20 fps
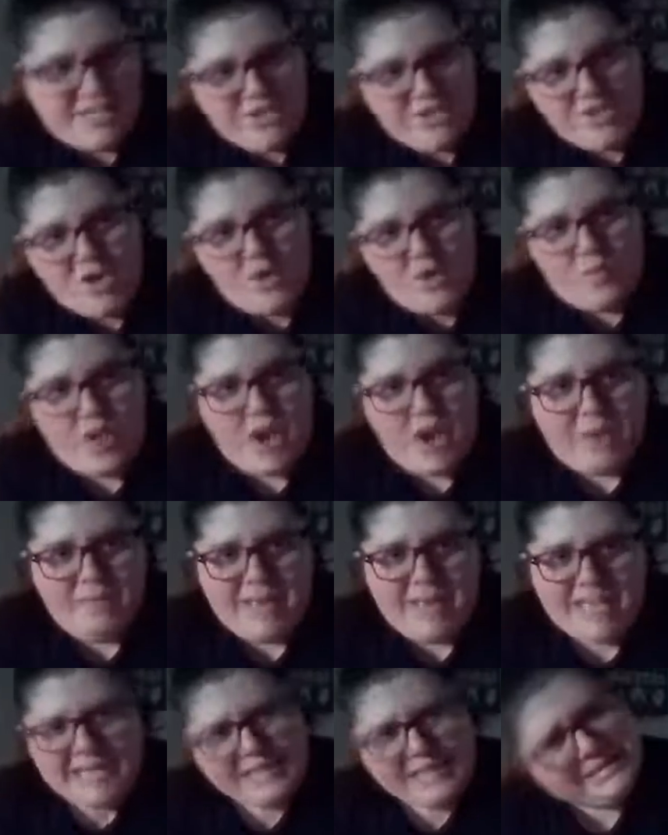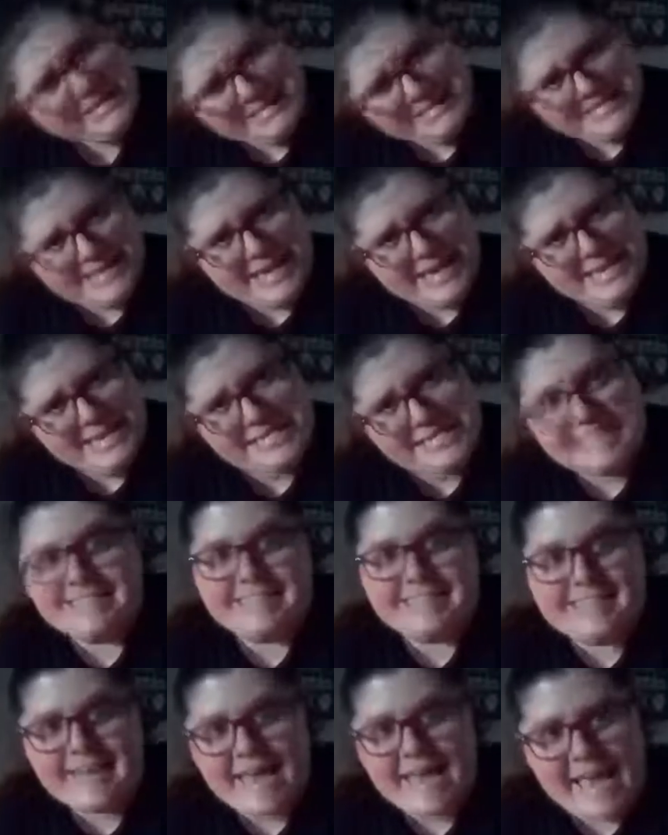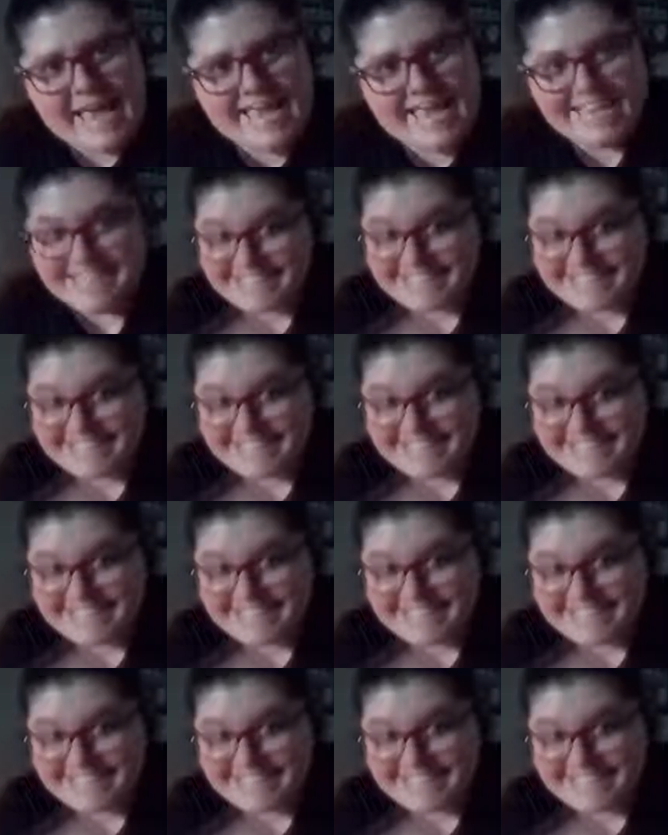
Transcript: You know, we are making lasagna today.